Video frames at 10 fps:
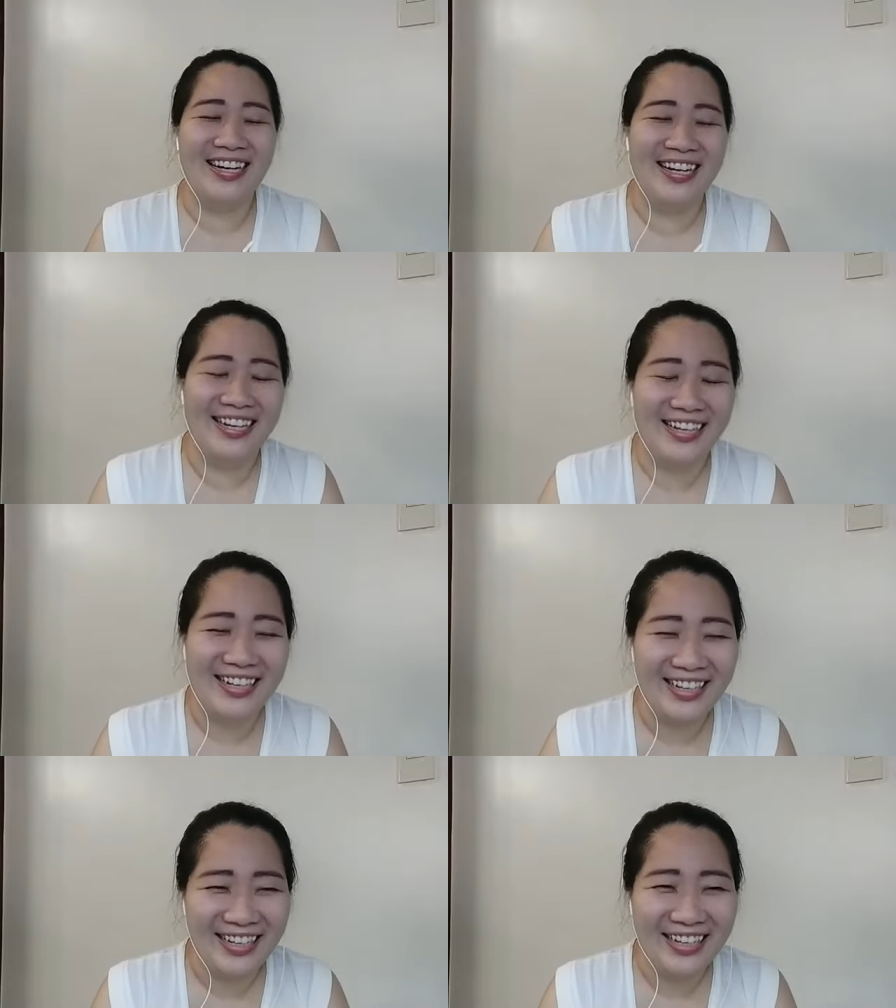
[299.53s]

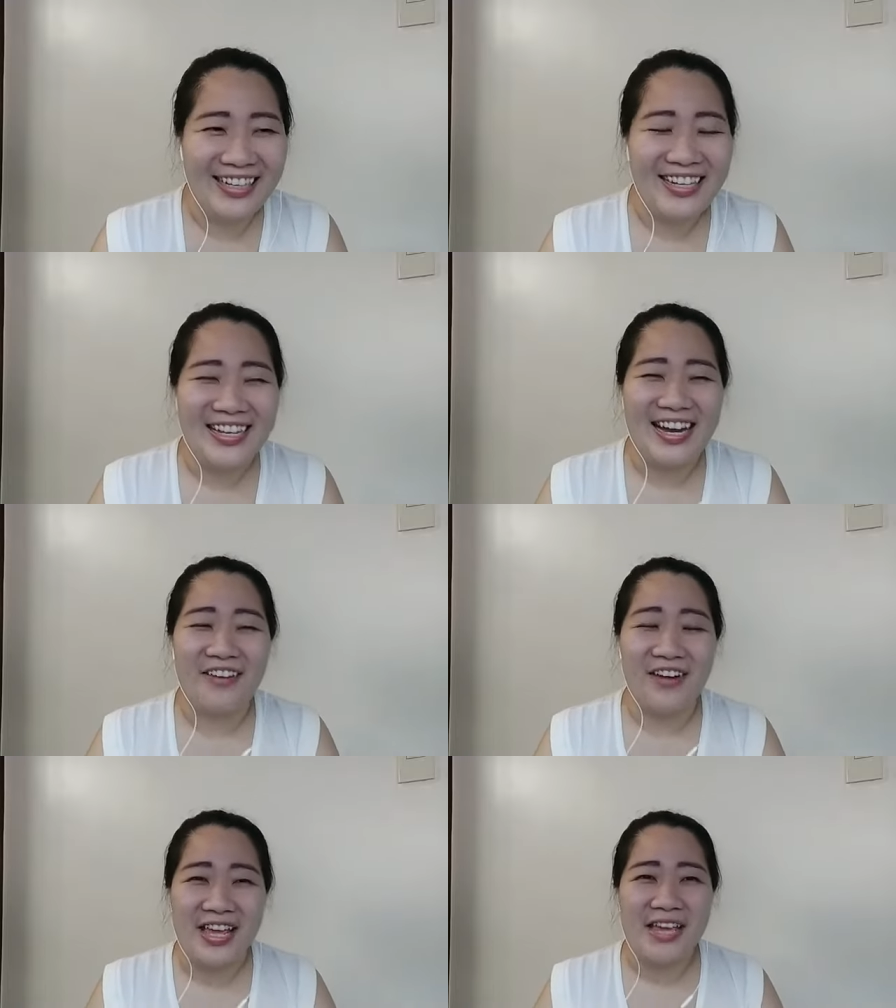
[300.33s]
a
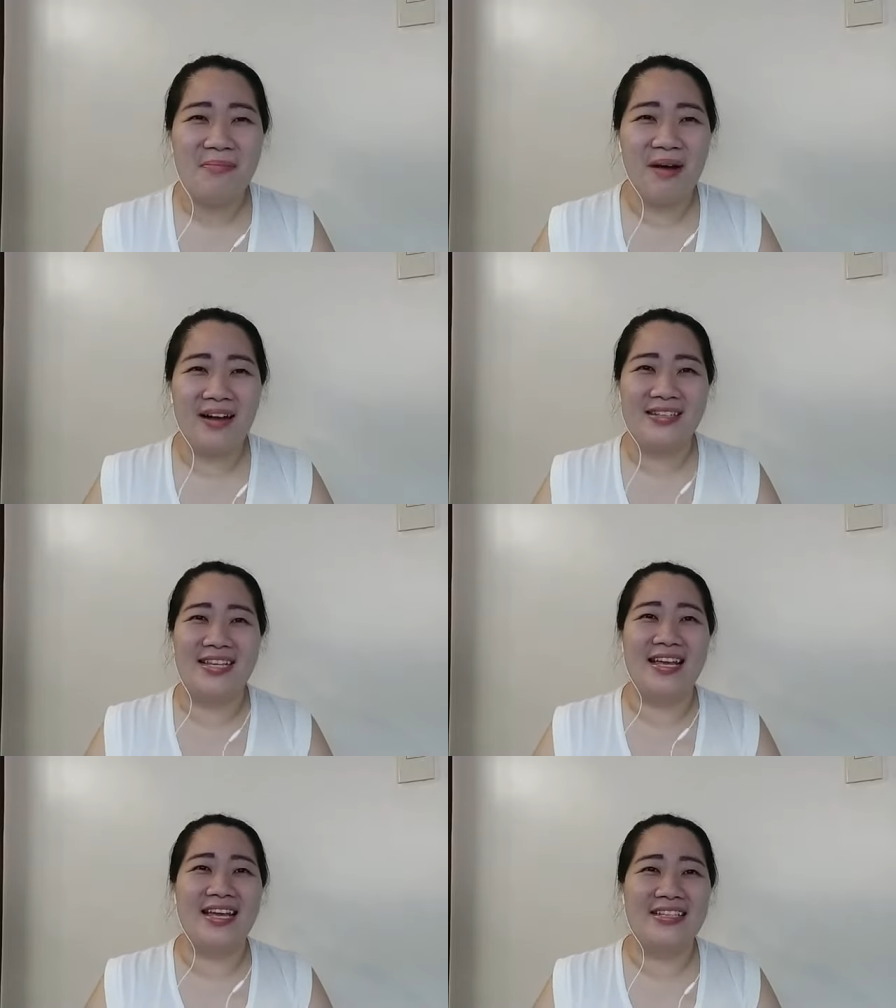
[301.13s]
Reiki box
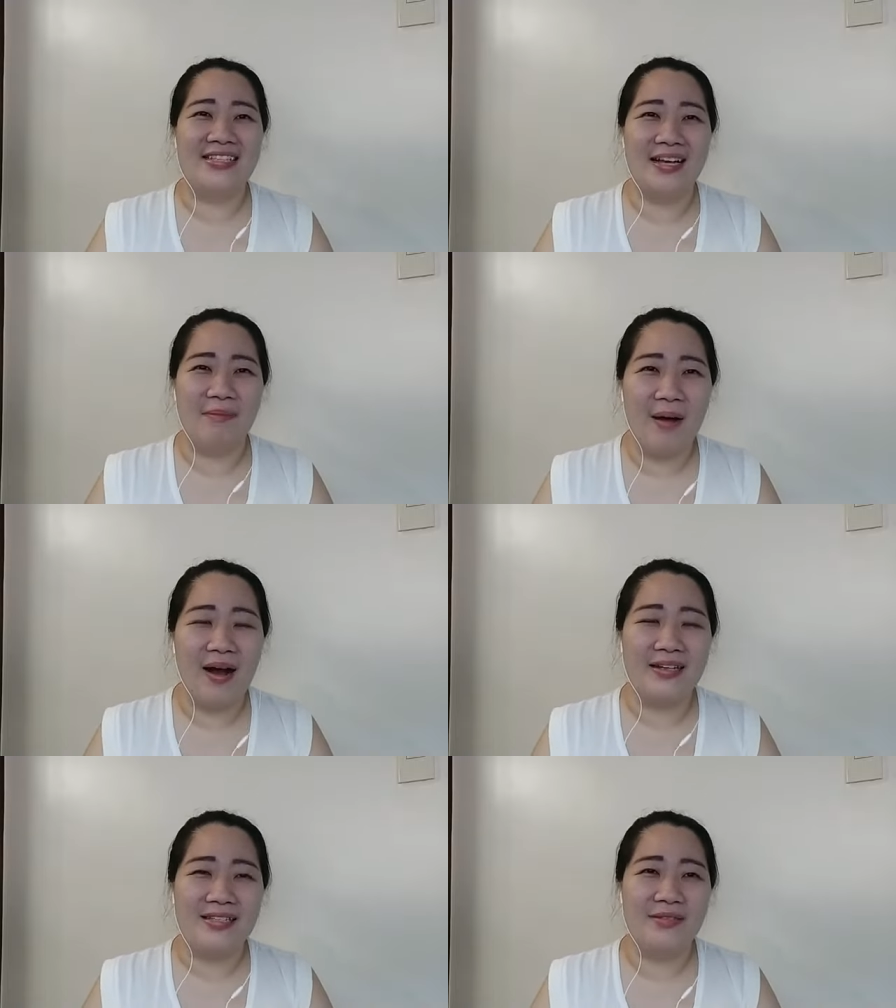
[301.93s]
is a
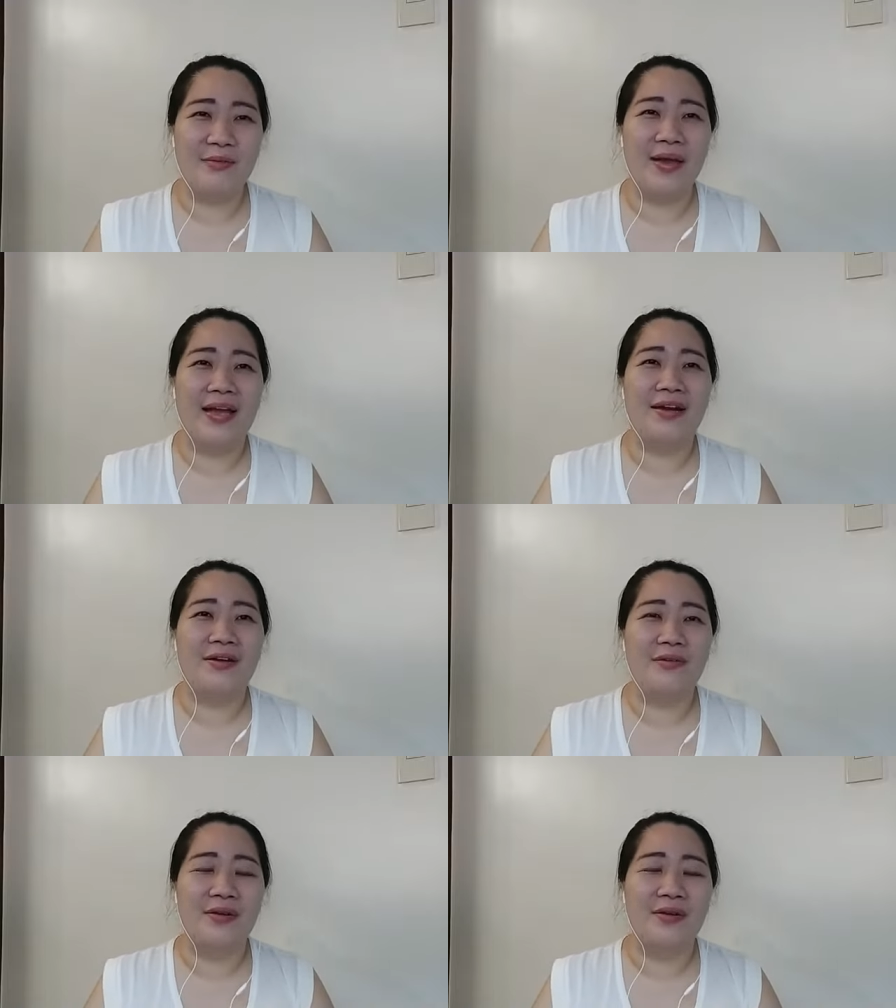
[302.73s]
box where